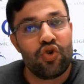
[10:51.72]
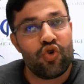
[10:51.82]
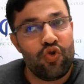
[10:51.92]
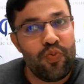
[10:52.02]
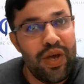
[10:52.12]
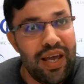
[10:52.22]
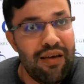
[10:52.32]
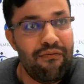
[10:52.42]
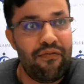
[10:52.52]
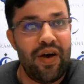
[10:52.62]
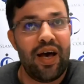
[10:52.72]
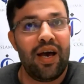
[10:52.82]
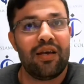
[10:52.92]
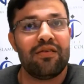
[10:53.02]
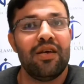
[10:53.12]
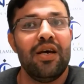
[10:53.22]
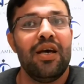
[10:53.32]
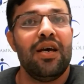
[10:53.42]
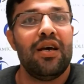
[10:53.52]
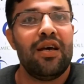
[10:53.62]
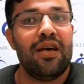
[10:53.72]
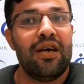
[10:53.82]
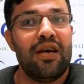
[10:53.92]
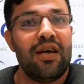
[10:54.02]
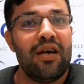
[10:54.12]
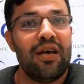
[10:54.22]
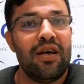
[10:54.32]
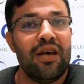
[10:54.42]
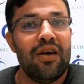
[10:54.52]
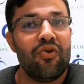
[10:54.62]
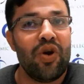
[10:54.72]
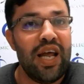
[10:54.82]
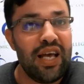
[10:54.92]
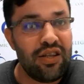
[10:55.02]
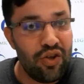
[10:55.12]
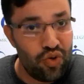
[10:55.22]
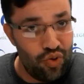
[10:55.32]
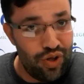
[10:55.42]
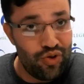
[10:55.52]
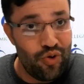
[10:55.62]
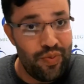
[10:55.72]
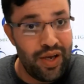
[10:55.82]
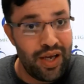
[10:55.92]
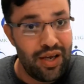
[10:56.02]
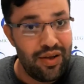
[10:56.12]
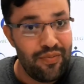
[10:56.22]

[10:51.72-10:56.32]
should be, in fact, related to the topic.